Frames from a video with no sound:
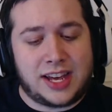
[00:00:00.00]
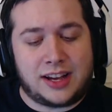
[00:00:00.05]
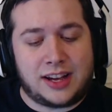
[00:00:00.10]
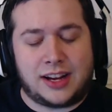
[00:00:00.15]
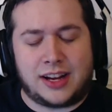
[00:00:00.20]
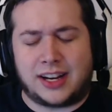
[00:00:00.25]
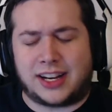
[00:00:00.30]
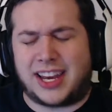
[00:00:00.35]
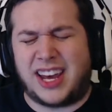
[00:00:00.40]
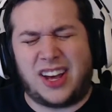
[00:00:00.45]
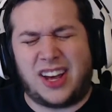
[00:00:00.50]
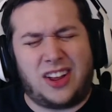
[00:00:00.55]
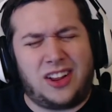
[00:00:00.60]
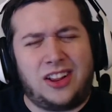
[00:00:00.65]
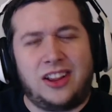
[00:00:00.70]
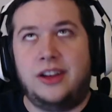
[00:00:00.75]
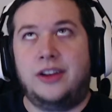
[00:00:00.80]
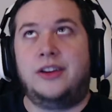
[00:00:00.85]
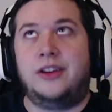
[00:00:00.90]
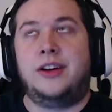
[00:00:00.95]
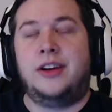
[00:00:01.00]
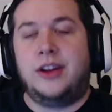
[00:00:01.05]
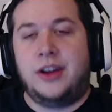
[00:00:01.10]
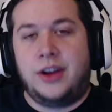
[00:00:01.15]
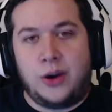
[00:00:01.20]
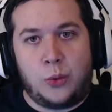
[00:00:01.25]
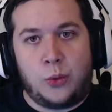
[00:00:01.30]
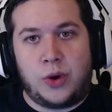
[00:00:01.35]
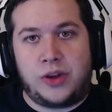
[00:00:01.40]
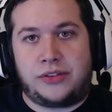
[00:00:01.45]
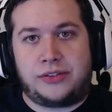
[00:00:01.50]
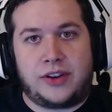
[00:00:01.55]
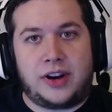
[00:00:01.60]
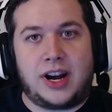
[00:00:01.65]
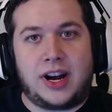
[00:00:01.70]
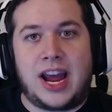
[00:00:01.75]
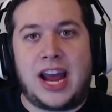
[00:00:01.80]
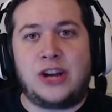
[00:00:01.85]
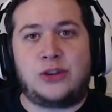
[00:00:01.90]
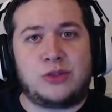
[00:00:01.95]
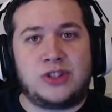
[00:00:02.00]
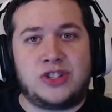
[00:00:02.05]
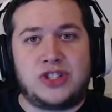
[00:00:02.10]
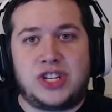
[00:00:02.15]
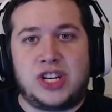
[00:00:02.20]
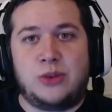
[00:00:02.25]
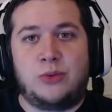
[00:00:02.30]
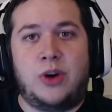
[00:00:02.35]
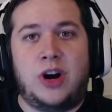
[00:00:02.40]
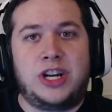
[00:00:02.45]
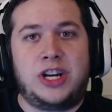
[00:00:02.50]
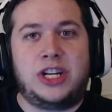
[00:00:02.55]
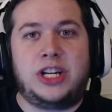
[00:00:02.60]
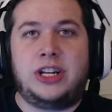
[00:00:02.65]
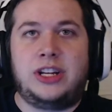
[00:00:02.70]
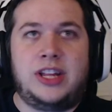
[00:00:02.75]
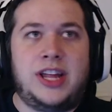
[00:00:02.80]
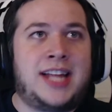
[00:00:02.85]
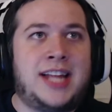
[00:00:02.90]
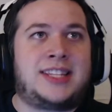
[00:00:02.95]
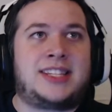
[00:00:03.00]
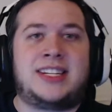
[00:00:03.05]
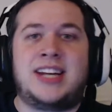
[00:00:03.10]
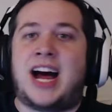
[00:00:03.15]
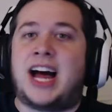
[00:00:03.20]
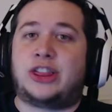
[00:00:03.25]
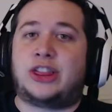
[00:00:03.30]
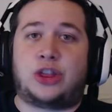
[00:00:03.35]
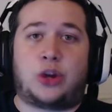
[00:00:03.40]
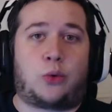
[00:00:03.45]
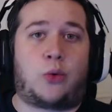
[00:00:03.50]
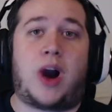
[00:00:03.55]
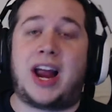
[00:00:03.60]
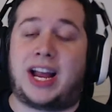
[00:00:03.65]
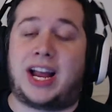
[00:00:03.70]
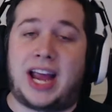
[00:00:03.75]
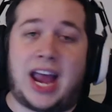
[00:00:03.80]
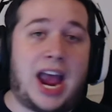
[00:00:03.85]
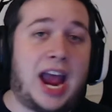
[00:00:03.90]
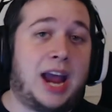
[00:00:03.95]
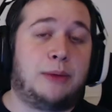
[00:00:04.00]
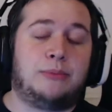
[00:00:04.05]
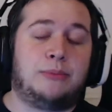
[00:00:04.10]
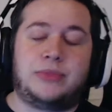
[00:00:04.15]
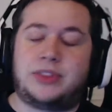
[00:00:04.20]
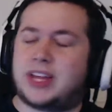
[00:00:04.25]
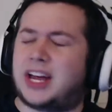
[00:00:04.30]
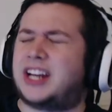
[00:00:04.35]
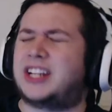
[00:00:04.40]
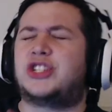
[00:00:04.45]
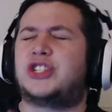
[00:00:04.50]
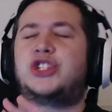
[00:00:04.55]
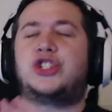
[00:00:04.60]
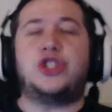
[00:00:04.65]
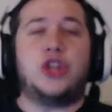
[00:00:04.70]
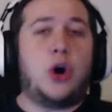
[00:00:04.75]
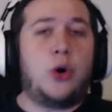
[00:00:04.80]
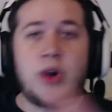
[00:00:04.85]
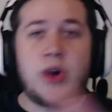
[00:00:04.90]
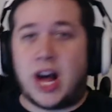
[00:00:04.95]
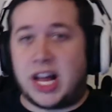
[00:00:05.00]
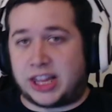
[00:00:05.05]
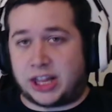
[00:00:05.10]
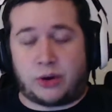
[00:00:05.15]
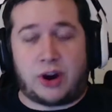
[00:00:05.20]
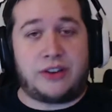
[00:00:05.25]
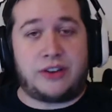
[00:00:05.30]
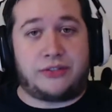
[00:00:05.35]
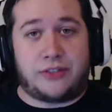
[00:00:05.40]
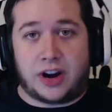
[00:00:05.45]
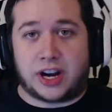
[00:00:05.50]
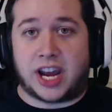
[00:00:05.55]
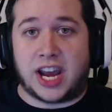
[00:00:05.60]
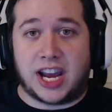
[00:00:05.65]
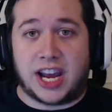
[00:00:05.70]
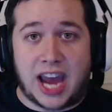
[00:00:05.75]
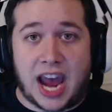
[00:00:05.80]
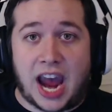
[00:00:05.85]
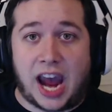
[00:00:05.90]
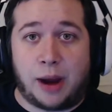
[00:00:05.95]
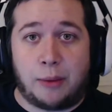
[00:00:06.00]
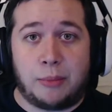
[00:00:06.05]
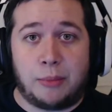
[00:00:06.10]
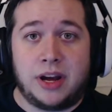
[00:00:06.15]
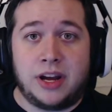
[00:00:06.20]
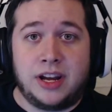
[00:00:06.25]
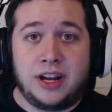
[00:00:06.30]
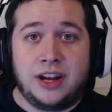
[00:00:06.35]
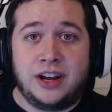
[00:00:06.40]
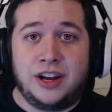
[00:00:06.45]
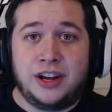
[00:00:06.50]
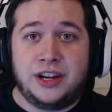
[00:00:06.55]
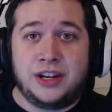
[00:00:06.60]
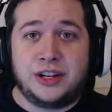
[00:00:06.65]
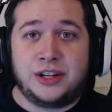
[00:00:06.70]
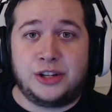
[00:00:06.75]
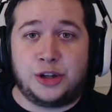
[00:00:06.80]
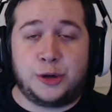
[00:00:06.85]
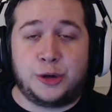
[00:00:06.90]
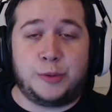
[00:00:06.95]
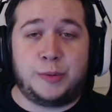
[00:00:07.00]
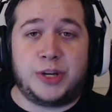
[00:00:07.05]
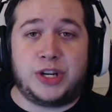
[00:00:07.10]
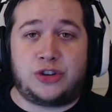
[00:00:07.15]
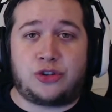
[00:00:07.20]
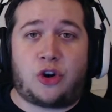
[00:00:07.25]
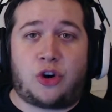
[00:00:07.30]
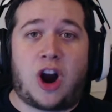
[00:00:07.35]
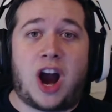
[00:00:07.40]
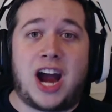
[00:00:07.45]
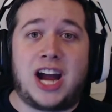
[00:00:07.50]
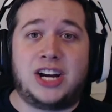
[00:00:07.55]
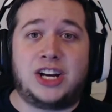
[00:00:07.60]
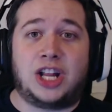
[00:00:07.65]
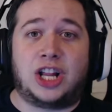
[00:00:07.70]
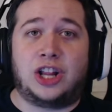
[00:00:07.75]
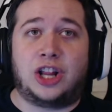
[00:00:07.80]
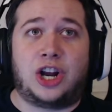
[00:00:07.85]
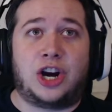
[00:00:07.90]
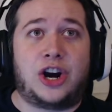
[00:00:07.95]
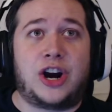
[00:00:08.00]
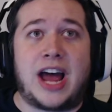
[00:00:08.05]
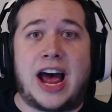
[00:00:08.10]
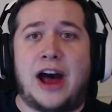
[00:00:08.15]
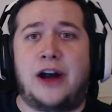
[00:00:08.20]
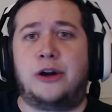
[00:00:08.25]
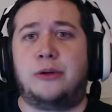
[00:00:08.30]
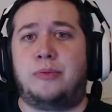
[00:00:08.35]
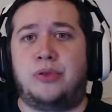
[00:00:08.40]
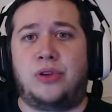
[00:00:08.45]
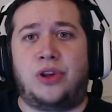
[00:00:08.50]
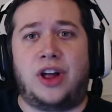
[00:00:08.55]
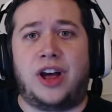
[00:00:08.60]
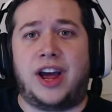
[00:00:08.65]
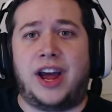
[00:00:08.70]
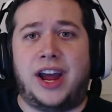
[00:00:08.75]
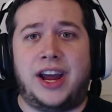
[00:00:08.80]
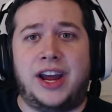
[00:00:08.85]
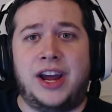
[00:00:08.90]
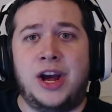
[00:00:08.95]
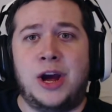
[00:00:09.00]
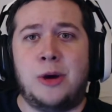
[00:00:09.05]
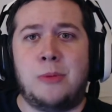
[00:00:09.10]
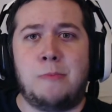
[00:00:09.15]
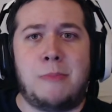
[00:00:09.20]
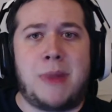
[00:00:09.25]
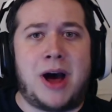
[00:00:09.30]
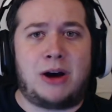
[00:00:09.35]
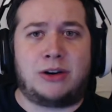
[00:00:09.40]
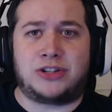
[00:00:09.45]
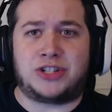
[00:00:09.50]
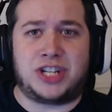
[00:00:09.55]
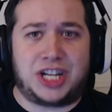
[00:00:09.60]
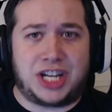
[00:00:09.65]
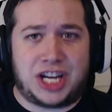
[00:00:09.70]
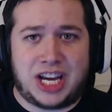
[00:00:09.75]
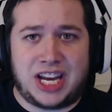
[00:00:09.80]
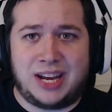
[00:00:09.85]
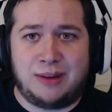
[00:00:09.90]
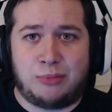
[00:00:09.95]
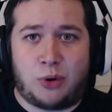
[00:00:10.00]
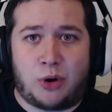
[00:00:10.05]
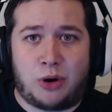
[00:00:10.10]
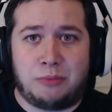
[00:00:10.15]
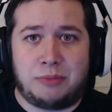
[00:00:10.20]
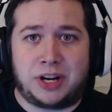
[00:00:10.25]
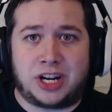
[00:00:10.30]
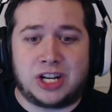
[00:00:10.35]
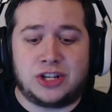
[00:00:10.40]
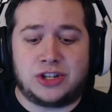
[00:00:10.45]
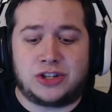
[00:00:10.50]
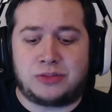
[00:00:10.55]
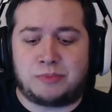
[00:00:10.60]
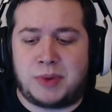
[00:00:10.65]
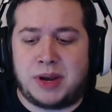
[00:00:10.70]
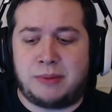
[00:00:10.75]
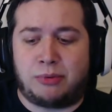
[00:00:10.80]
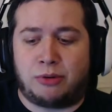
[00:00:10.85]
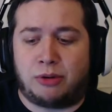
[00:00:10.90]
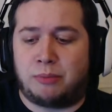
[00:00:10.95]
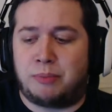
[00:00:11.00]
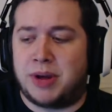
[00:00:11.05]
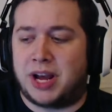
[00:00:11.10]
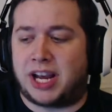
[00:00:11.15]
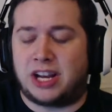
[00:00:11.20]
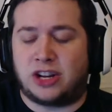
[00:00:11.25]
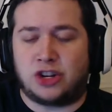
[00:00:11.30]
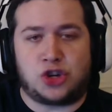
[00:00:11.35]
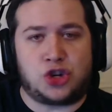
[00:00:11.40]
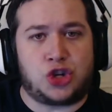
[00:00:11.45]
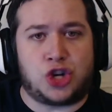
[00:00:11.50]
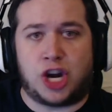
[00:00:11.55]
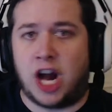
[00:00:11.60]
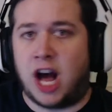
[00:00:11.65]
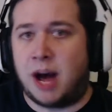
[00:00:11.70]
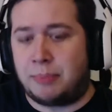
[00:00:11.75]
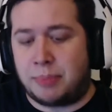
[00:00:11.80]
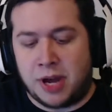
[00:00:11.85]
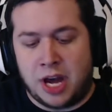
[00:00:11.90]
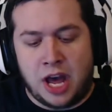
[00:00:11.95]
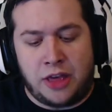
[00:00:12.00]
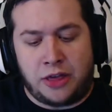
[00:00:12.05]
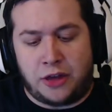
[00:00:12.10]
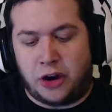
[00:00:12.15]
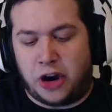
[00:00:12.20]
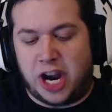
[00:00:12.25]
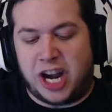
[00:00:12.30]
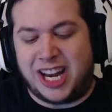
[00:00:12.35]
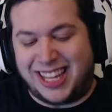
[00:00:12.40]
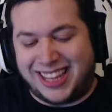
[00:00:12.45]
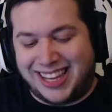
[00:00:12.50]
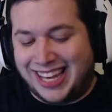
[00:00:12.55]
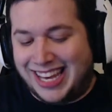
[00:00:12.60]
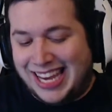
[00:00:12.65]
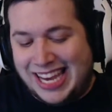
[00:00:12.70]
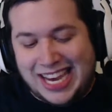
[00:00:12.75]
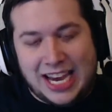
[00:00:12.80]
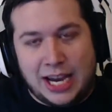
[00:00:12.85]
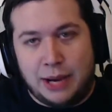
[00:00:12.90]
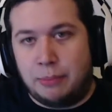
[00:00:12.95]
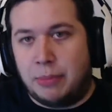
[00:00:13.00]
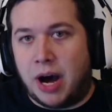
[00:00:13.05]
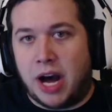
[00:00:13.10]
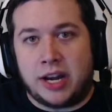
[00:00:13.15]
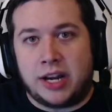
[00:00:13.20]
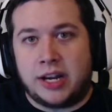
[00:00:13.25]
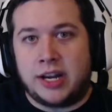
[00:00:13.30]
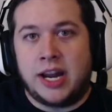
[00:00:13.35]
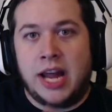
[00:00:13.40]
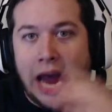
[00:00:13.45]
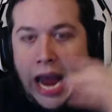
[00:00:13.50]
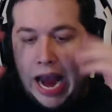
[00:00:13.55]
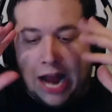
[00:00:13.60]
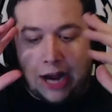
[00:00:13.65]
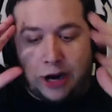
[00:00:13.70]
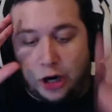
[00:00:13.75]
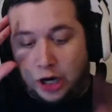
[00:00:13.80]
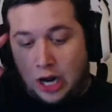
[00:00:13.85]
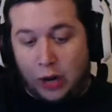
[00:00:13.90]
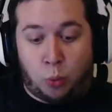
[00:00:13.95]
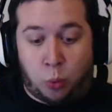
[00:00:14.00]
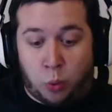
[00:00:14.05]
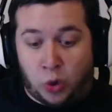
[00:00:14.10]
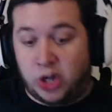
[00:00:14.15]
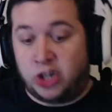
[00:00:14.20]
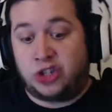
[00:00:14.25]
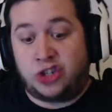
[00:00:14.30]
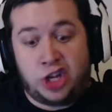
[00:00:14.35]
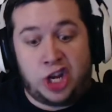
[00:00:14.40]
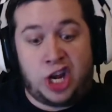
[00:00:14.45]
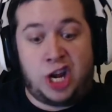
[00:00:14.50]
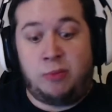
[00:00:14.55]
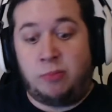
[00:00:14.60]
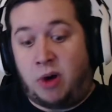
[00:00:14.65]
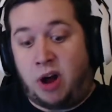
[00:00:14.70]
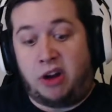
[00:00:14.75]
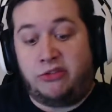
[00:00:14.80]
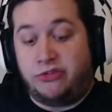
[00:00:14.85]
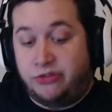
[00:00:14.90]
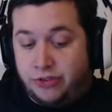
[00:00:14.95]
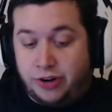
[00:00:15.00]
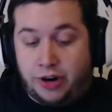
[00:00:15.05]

Kill with H1Z1, it's not the right game. That is so not the right fucking game to be trying to learn how to play mouse and keyboard, because people are picking shit up, they're hitting the E button, and you're like, where's the E button?